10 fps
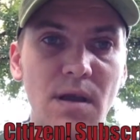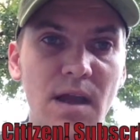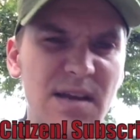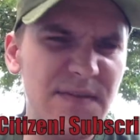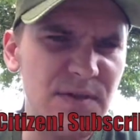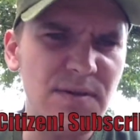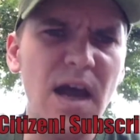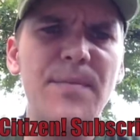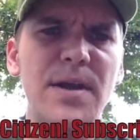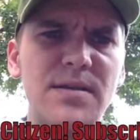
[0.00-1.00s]
And leave some
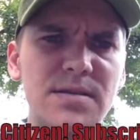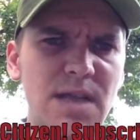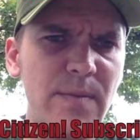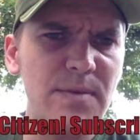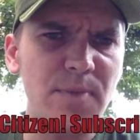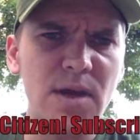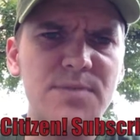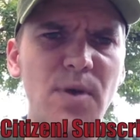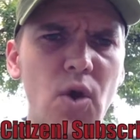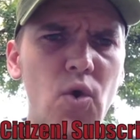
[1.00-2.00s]
comments, comment box
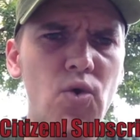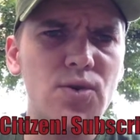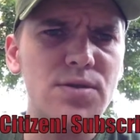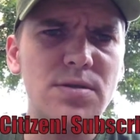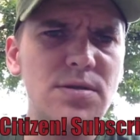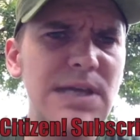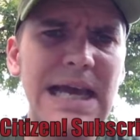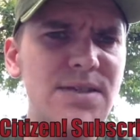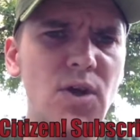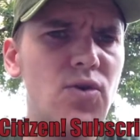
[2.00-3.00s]
below, because you
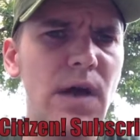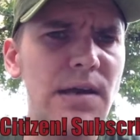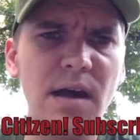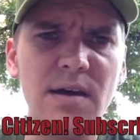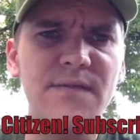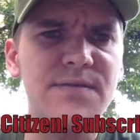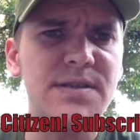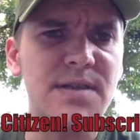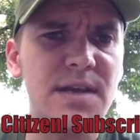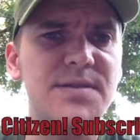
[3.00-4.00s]
guys know I love
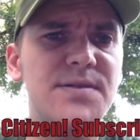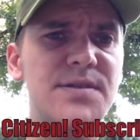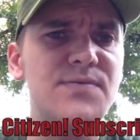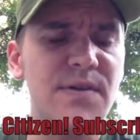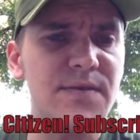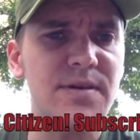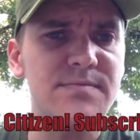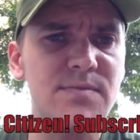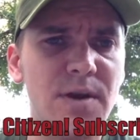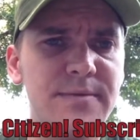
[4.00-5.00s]
discussing things with
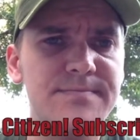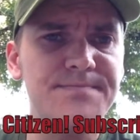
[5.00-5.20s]
you, right?